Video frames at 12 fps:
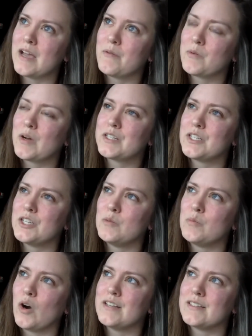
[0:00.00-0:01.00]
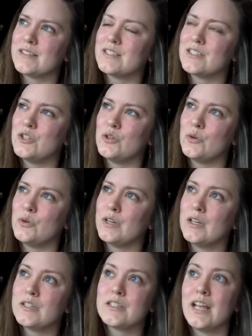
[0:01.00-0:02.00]
I would want to know more. Is it to
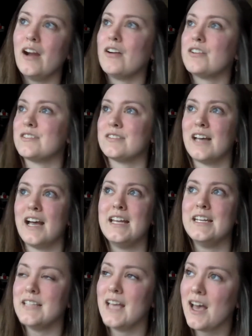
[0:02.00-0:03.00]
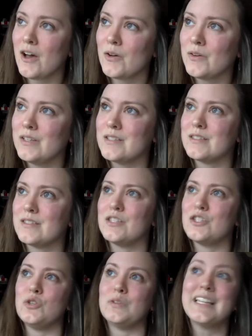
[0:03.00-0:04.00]
tear society down? Is it
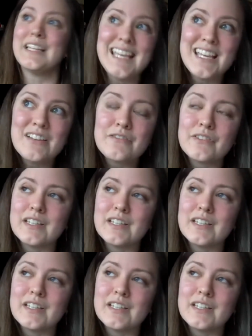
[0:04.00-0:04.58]
to leave?